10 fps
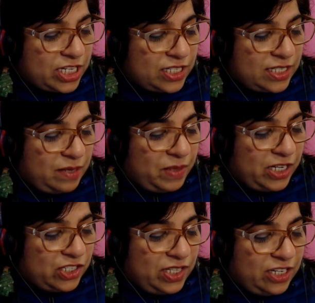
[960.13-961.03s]
the long
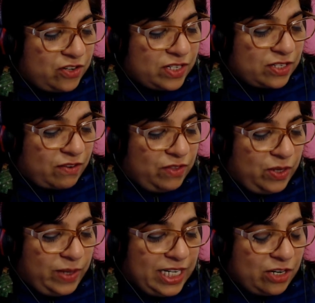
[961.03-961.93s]
quotations diminish the
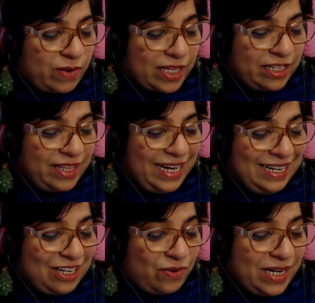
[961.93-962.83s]
interest of the reader,
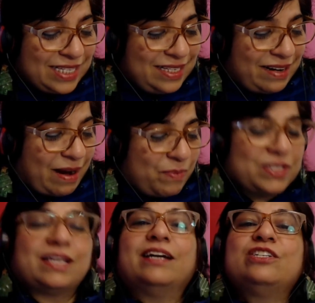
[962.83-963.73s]
rather they
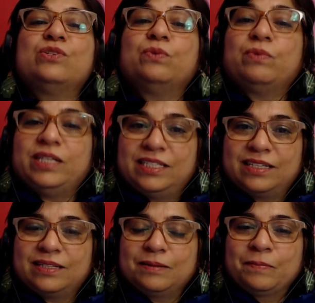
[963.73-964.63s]
increase their appetite
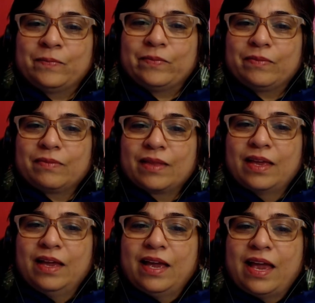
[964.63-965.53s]
to read it.
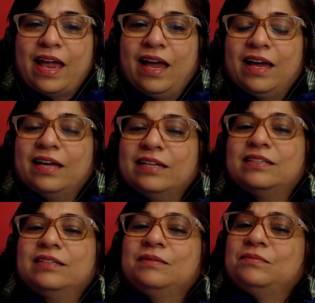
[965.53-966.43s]

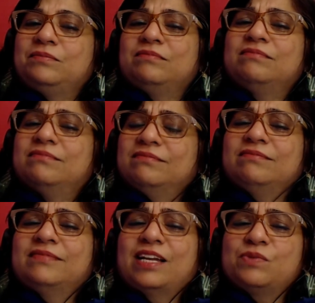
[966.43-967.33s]
And
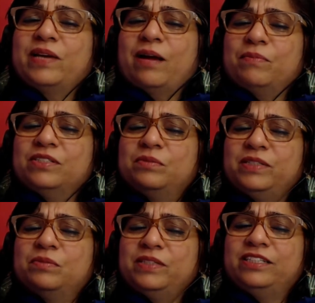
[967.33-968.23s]
that's what
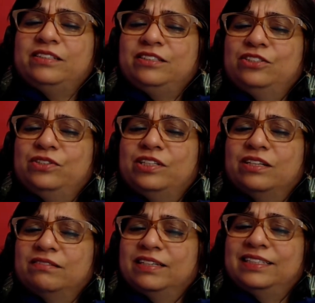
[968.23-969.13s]
happened to me
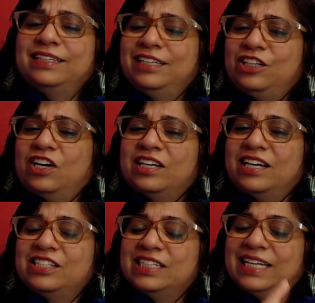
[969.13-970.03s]
too, I think he
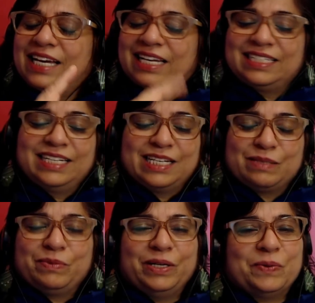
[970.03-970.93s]
caught on to
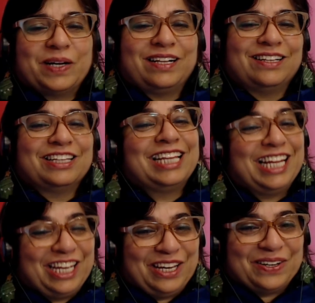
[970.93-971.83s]
that. Yes, pretty
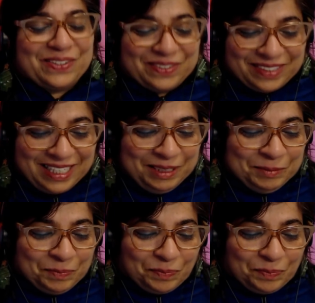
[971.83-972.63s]
well. Thank you.